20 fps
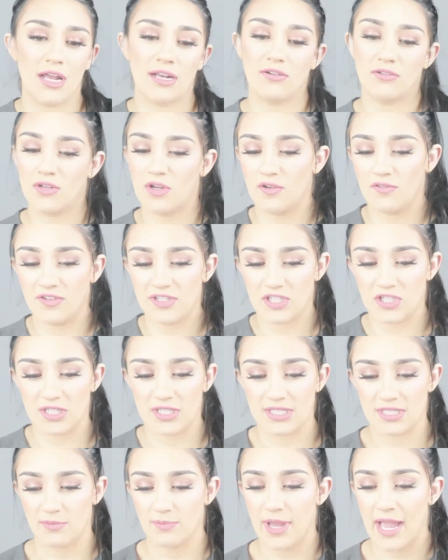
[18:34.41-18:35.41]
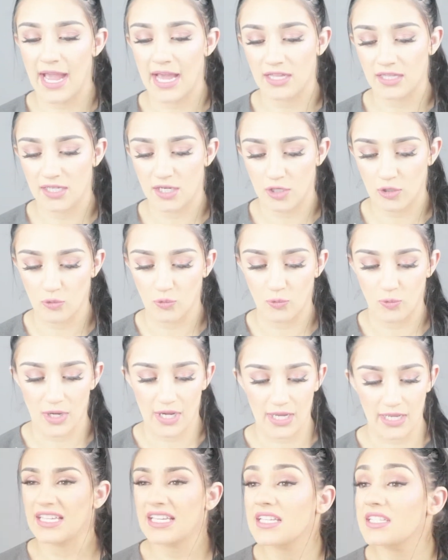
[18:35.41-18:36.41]
I don't know if it's just the palette or
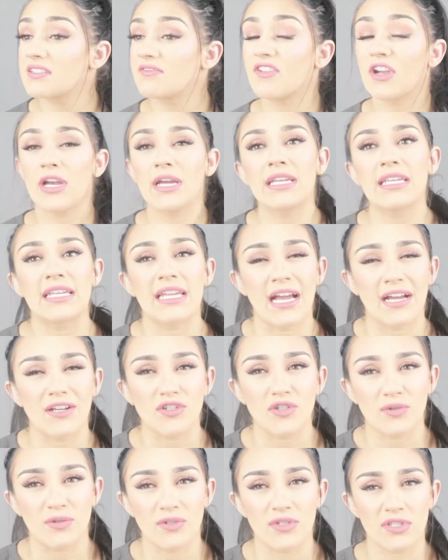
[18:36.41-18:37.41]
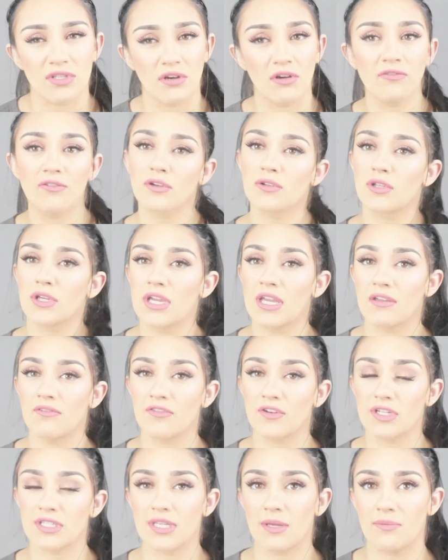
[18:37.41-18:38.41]
what. I think it's very natural. So if you're looking
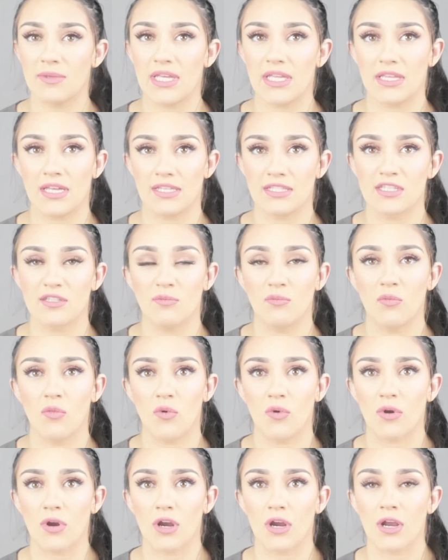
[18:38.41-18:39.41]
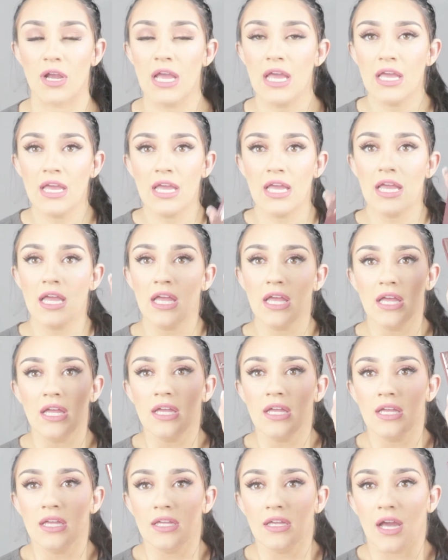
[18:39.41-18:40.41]
for something that's more,
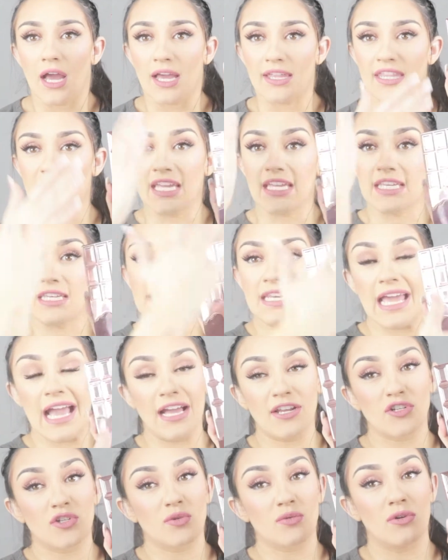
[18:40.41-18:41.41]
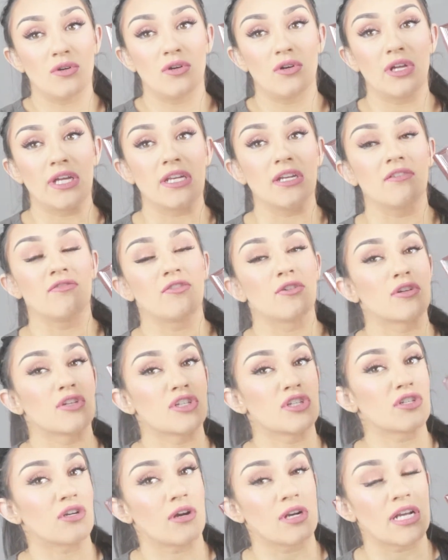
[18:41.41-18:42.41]
I think, natural, and if you're
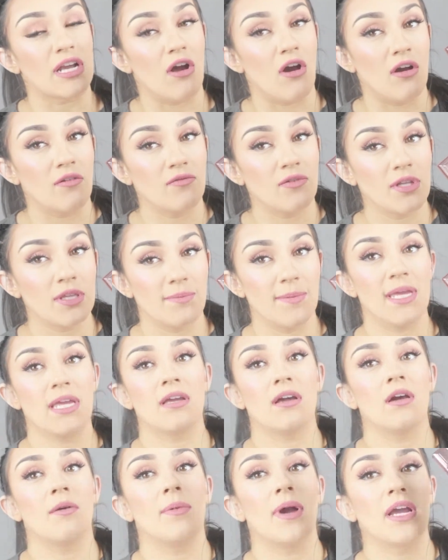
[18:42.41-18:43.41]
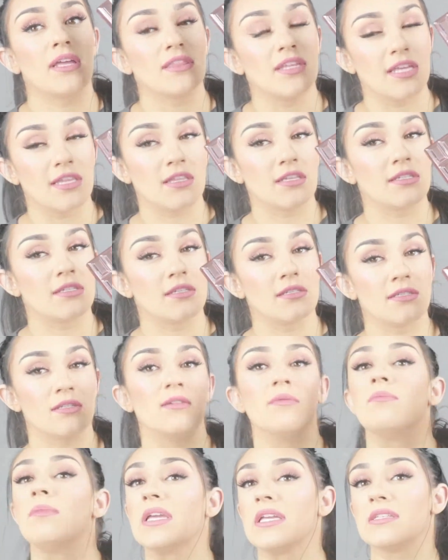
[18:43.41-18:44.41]
starting off with makeup, I think this is an
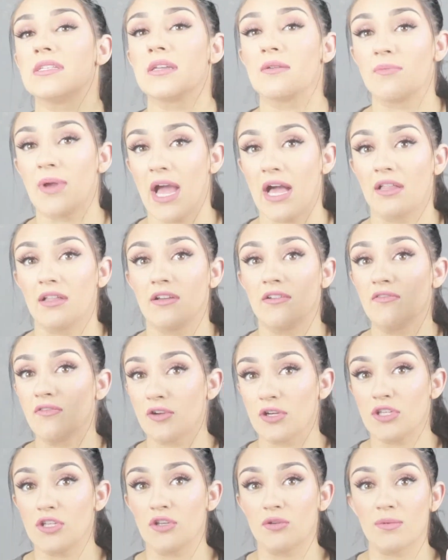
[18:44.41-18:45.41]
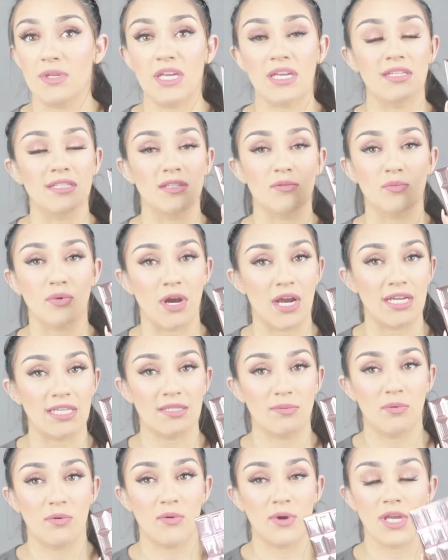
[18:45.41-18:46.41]
amazing palette for you because the
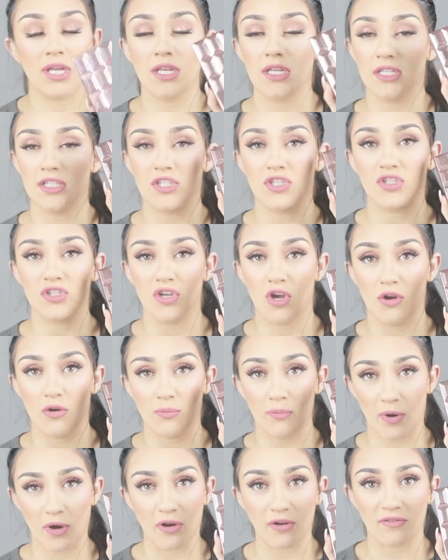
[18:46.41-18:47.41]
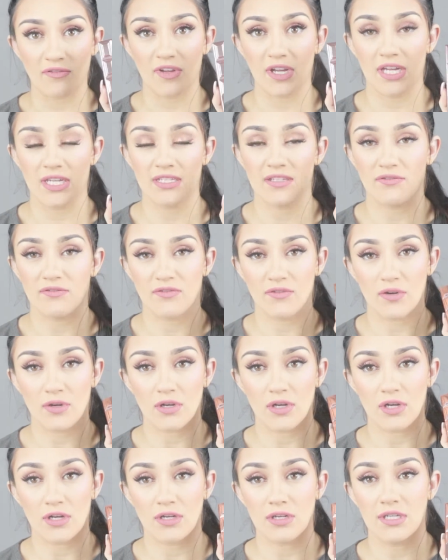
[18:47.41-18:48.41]
price point is so perfect
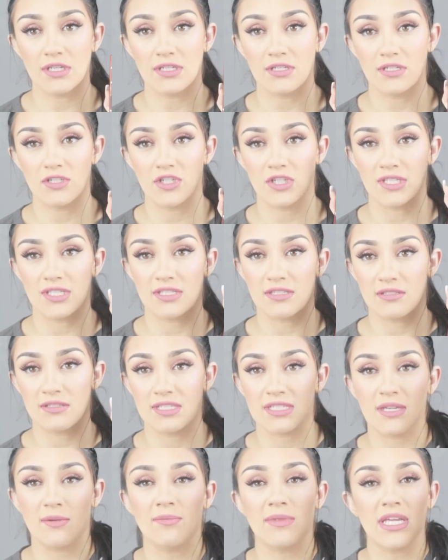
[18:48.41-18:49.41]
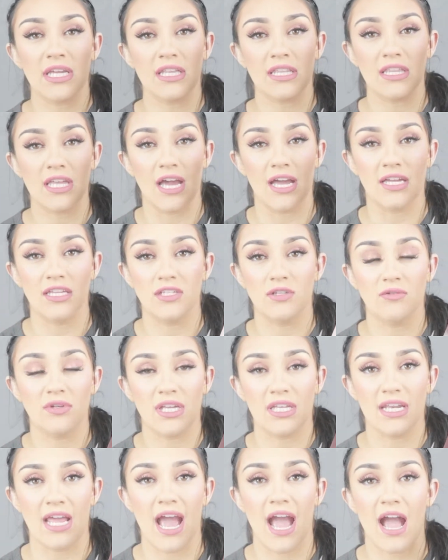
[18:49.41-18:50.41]
for just something that you
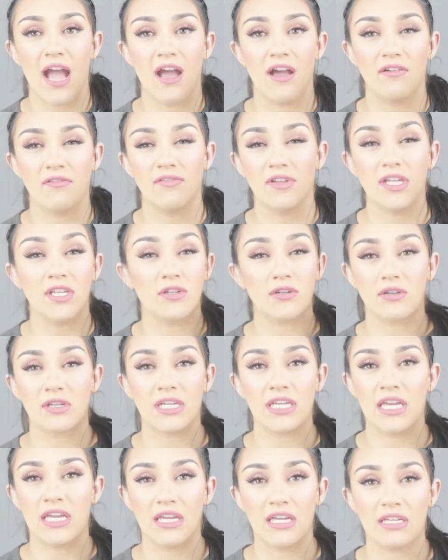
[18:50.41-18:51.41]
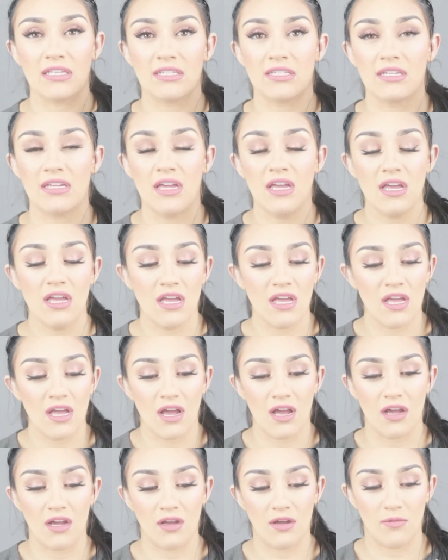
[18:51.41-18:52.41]
can have in your kit
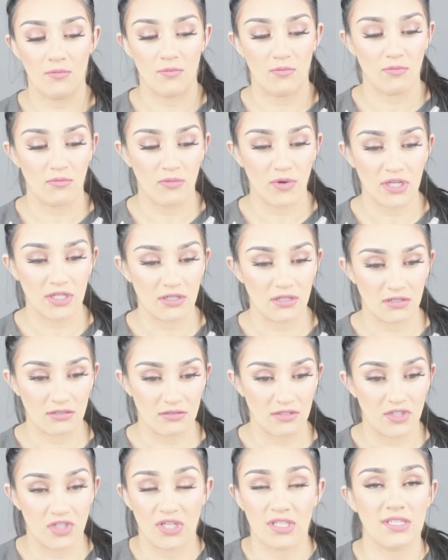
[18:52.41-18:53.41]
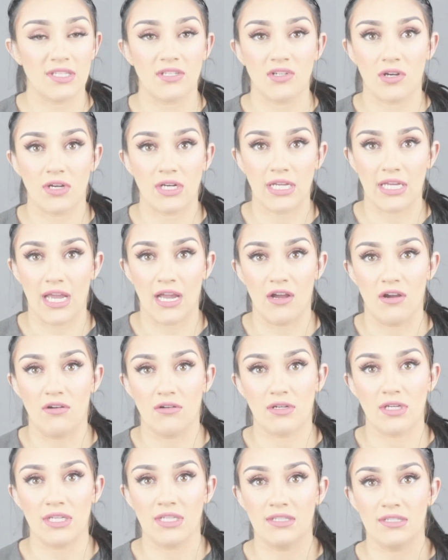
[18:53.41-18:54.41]
when you're just starting
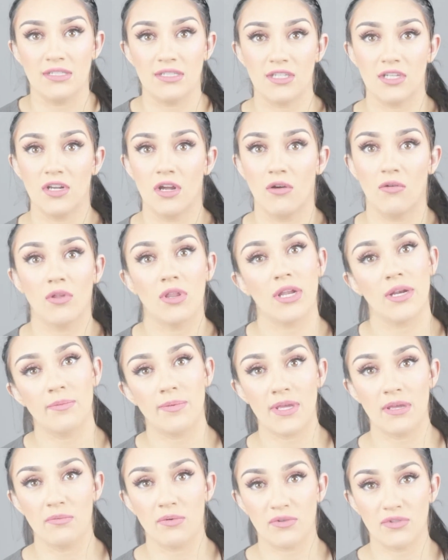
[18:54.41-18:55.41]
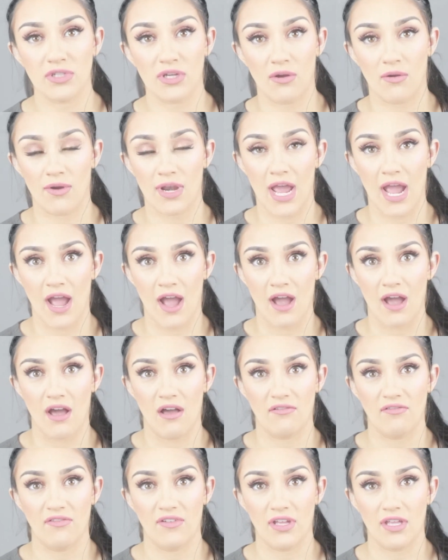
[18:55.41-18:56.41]
out, because you know, a lot of people don't
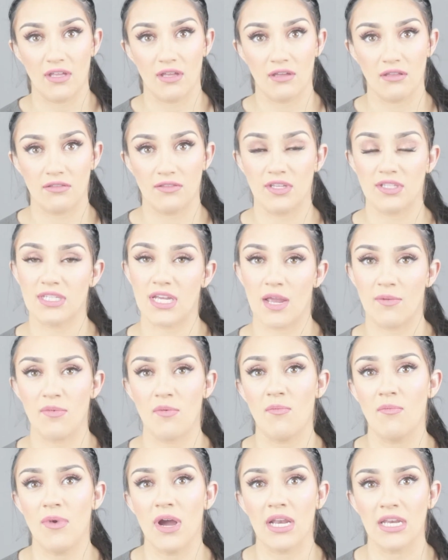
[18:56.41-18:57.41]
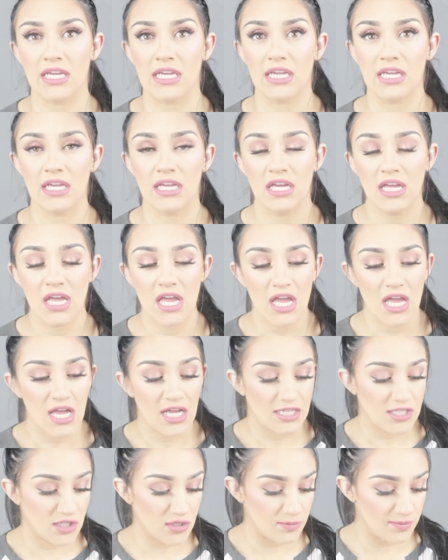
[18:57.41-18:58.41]
have the type of money
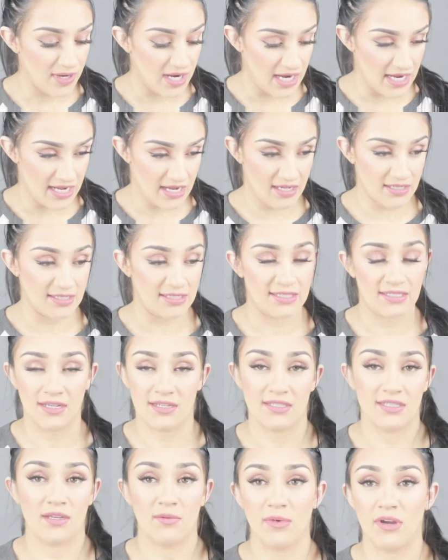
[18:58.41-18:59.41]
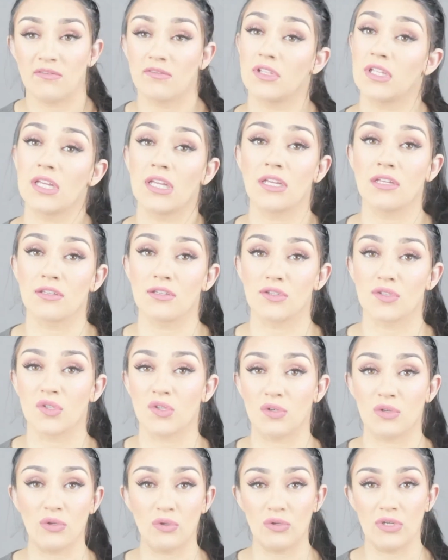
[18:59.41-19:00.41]
to buy Anastasia Beverly Hills
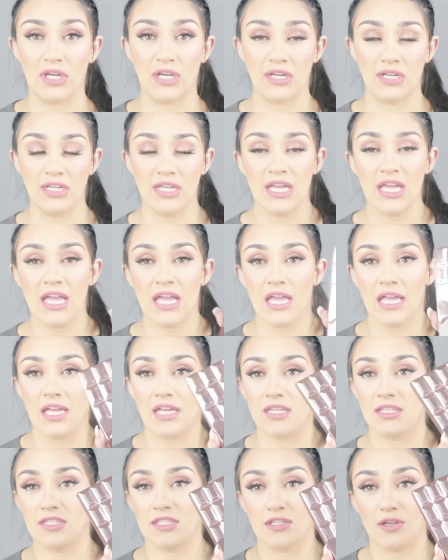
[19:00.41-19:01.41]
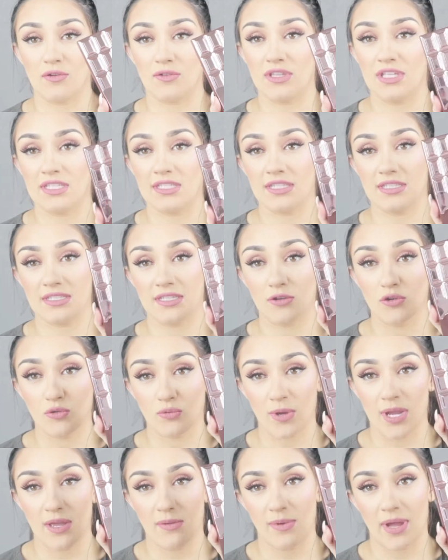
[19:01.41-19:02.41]
or Huda, and so this is a
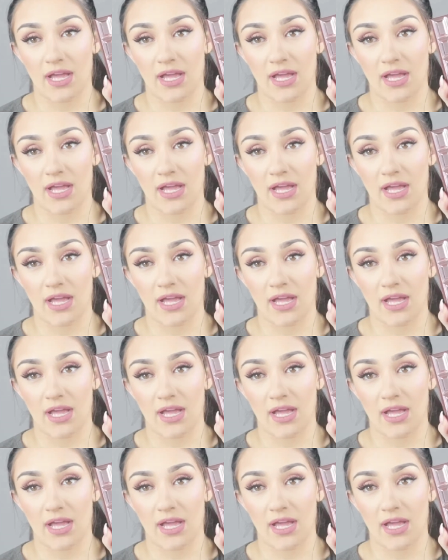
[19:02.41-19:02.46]
great